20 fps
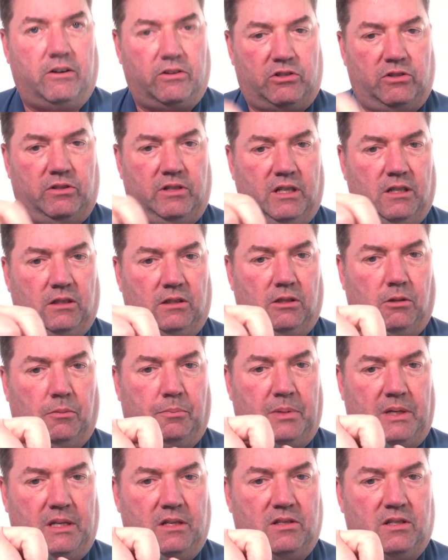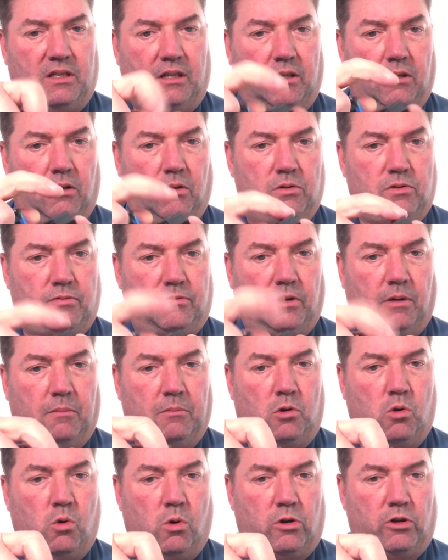is you need a little piece that goes from
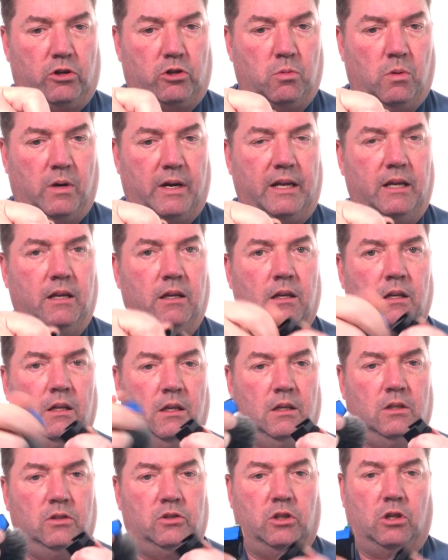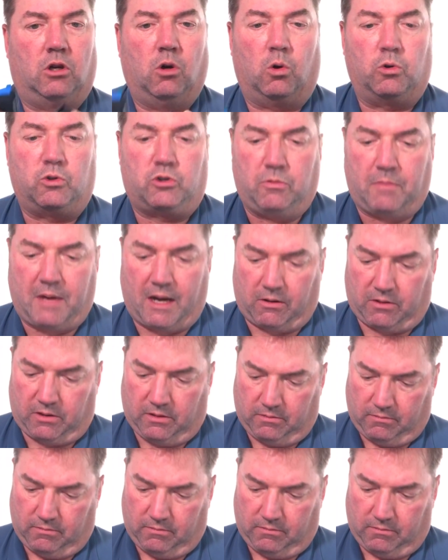$1.20 to cold shoe mount.